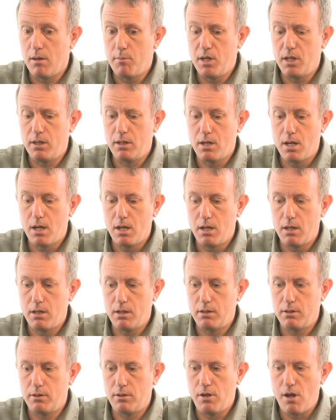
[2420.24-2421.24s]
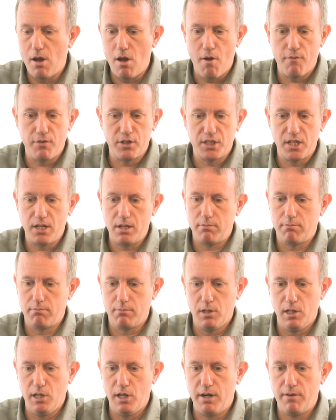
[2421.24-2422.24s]
I mean, obviously
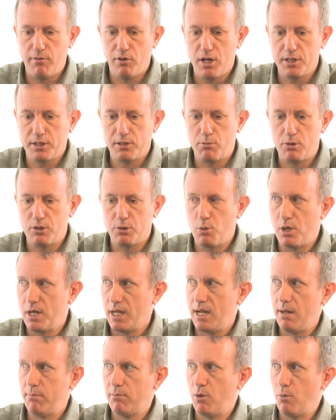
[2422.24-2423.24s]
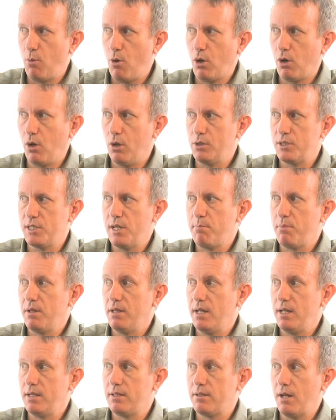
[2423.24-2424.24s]
a lot of customers want to keep their workloads up
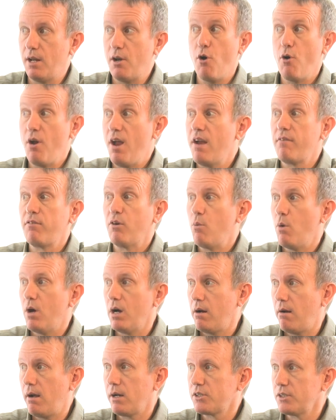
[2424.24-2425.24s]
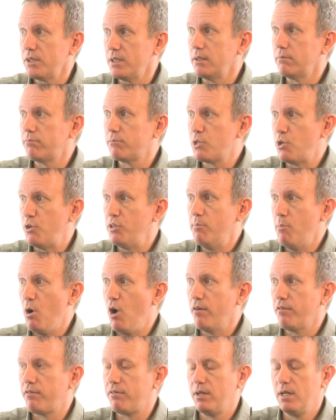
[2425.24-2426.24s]
and they don't ever want to actually turn them
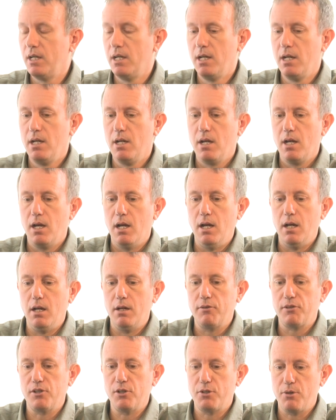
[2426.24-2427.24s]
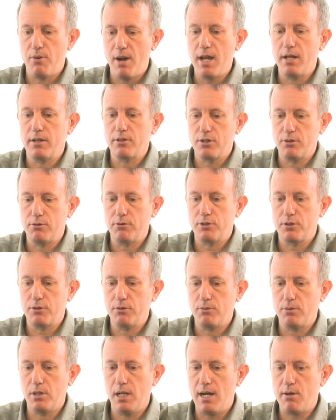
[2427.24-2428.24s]
off. So
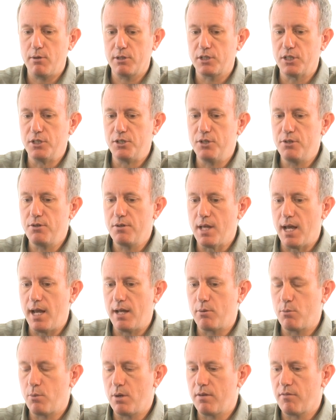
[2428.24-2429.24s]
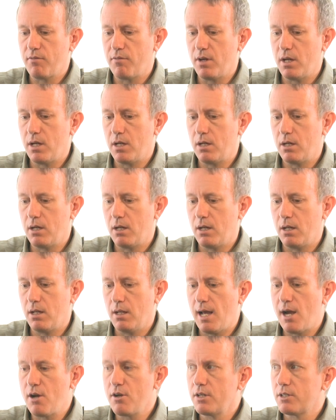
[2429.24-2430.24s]
to allow us to do that, we've
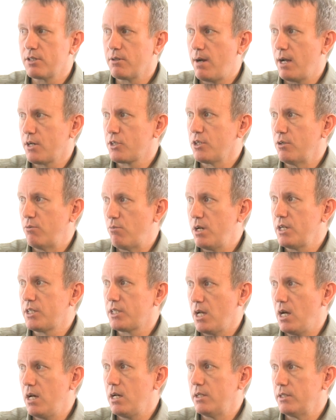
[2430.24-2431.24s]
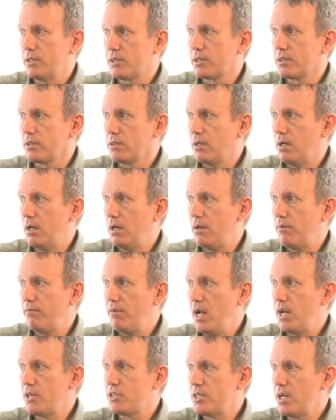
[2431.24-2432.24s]
allow you to actually resize
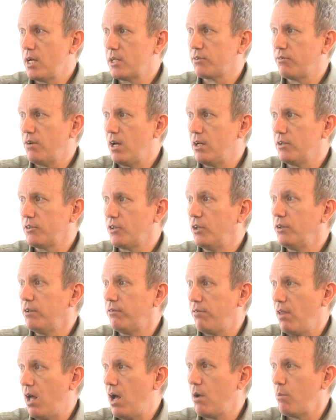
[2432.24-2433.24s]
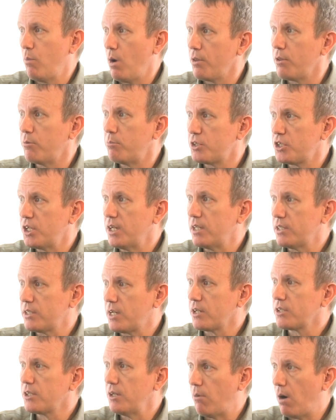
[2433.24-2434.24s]
VHDX files on the fly while the machine is
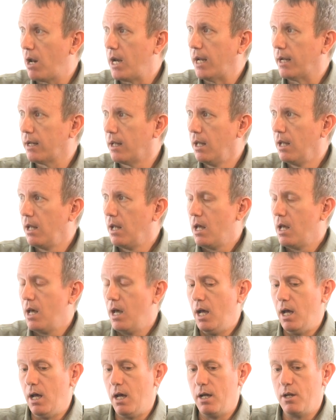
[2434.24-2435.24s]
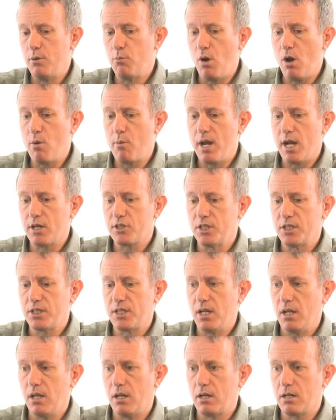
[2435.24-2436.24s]
actually running. And where we actually
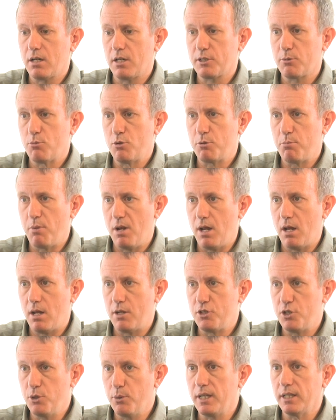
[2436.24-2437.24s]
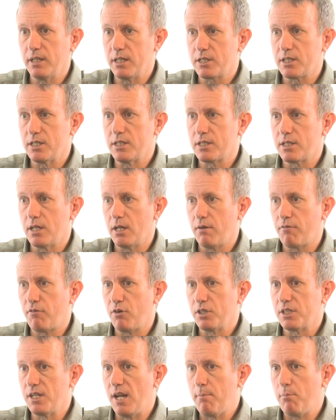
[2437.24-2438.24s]
see a lot of customers doing this is,
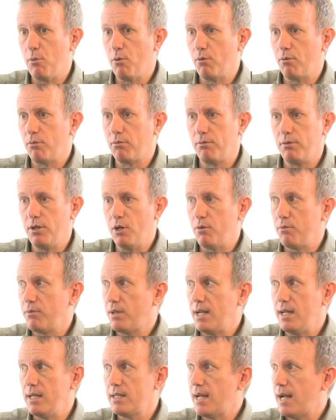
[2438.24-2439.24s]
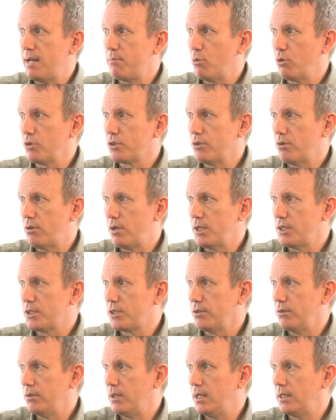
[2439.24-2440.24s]
for example, they need to add more storage
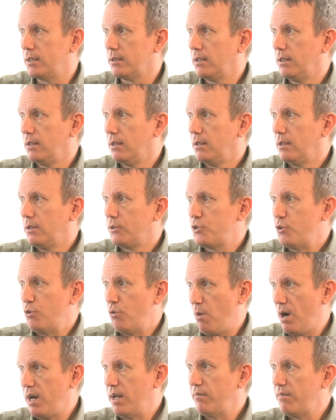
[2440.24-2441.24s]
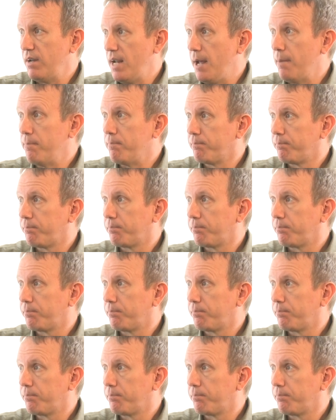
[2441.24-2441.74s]
to a running VM.